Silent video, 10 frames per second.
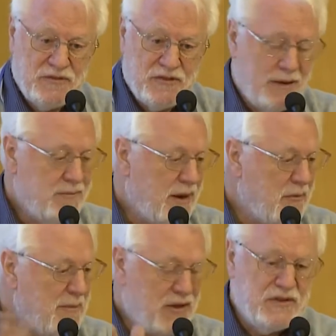So I'm
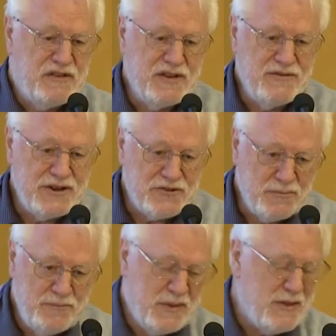a methods inventor.
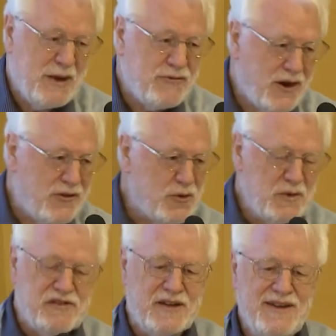But then my father
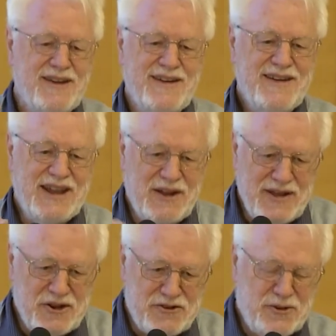was an
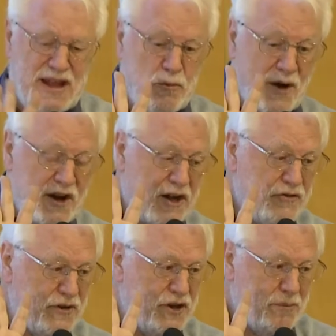inventor too. He had
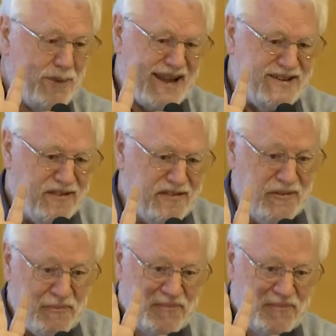100 patents.